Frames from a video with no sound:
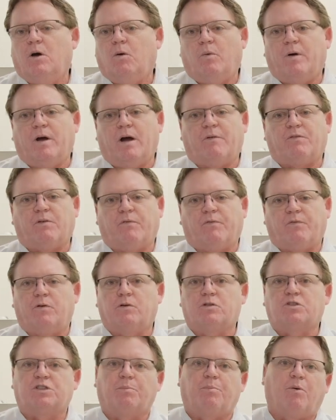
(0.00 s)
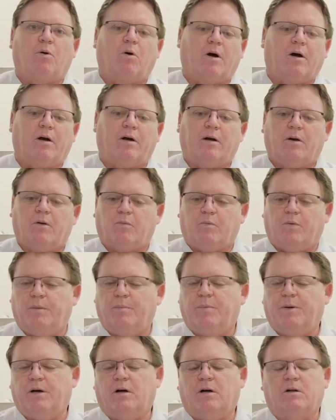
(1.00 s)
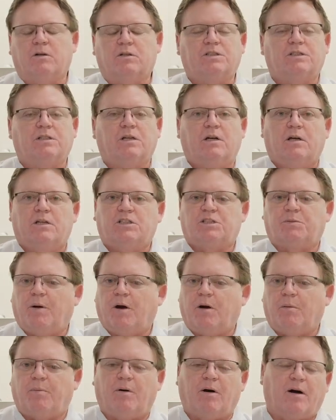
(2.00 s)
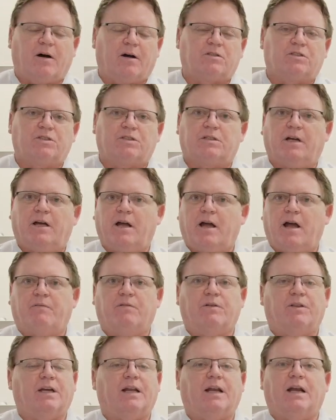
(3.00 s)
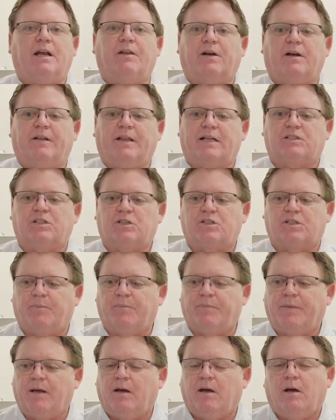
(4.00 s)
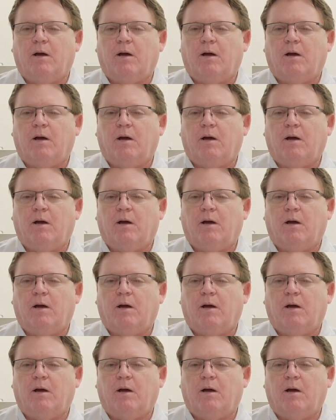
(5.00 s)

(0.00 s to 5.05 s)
We offer full support, rebuilds, spare parts, everything and anything on that system.